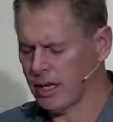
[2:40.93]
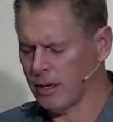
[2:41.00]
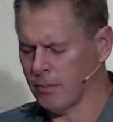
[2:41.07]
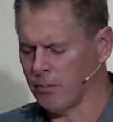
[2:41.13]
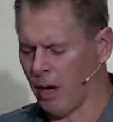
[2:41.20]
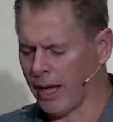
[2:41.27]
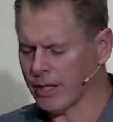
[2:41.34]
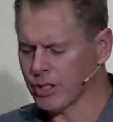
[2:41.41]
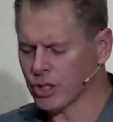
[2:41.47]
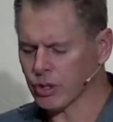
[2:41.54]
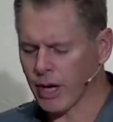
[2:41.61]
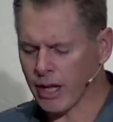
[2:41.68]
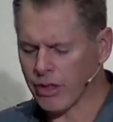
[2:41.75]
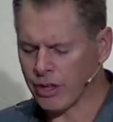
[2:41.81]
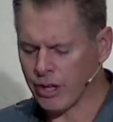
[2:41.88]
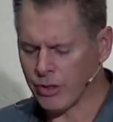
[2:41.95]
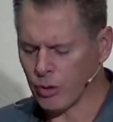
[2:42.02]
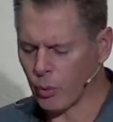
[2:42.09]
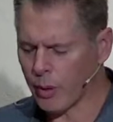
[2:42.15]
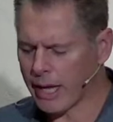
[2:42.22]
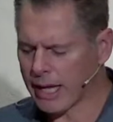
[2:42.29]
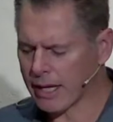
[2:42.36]
by strengthening the
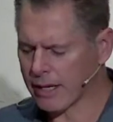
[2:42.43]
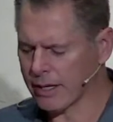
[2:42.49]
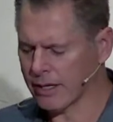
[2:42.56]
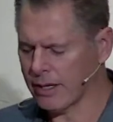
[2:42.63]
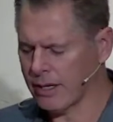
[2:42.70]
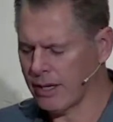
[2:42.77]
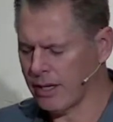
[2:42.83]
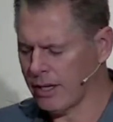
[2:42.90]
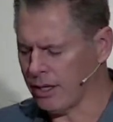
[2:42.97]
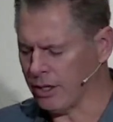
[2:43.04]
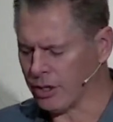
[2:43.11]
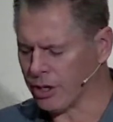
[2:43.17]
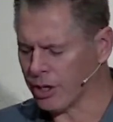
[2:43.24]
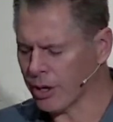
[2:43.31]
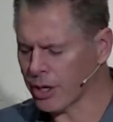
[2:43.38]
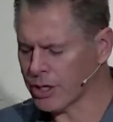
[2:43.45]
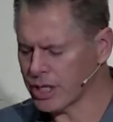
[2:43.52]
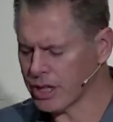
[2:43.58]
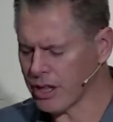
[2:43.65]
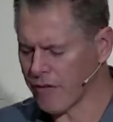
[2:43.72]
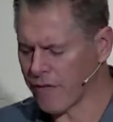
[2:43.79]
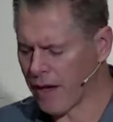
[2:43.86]
weak, encouraging
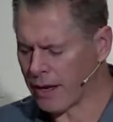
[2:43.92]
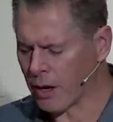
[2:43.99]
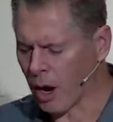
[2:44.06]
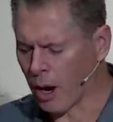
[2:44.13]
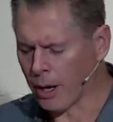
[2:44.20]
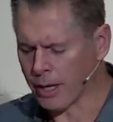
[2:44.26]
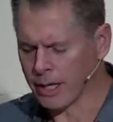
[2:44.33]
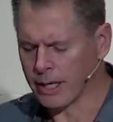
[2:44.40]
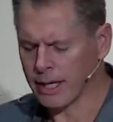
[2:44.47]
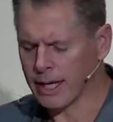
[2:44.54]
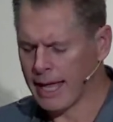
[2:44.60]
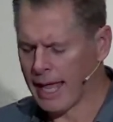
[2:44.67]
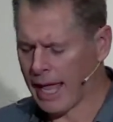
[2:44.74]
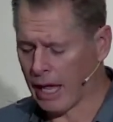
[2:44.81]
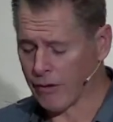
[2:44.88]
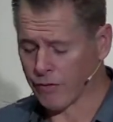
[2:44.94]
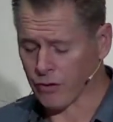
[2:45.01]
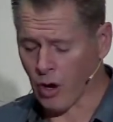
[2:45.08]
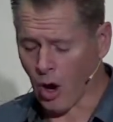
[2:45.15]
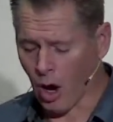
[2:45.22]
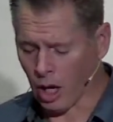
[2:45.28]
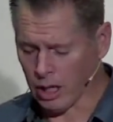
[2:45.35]
the faint-hearted, and for
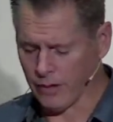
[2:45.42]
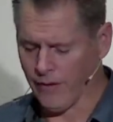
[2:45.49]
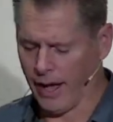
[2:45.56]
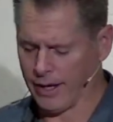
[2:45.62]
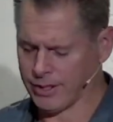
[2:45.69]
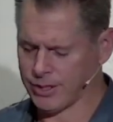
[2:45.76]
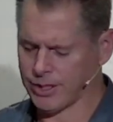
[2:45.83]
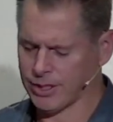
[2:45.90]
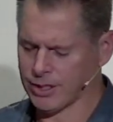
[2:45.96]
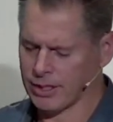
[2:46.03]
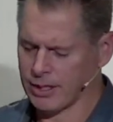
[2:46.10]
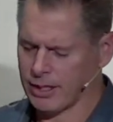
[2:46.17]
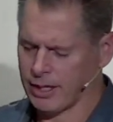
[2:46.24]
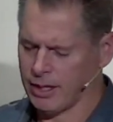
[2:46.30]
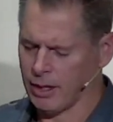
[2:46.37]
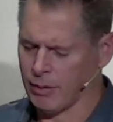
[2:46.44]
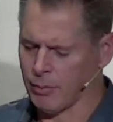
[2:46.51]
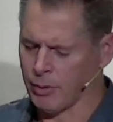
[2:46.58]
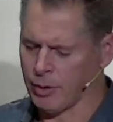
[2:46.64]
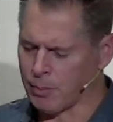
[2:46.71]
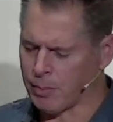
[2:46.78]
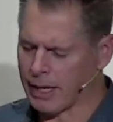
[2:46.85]
all of us that we
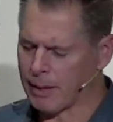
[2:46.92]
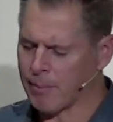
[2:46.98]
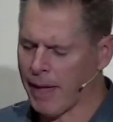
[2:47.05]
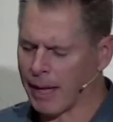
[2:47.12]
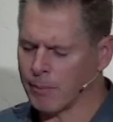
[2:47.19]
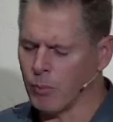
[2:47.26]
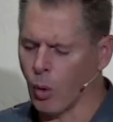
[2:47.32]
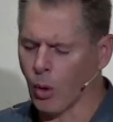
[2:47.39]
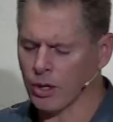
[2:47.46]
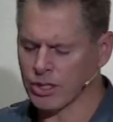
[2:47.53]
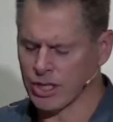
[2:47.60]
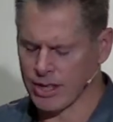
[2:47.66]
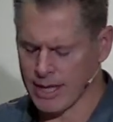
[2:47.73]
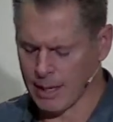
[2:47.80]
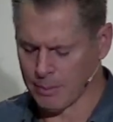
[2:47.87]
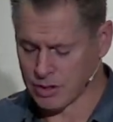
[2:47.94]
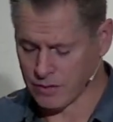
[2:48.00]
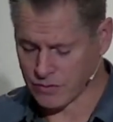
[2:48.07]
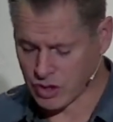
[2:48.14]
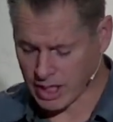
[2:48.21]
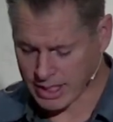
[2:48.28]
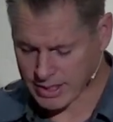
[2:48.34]
would be made more into the image of
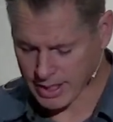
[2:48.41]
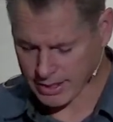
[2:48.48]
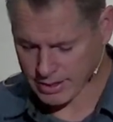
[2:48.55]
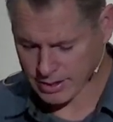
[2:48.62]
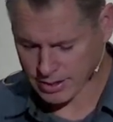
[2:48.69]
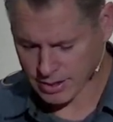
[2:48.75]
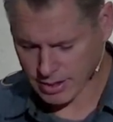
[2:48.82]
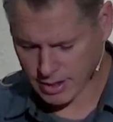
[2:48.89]
Jesus.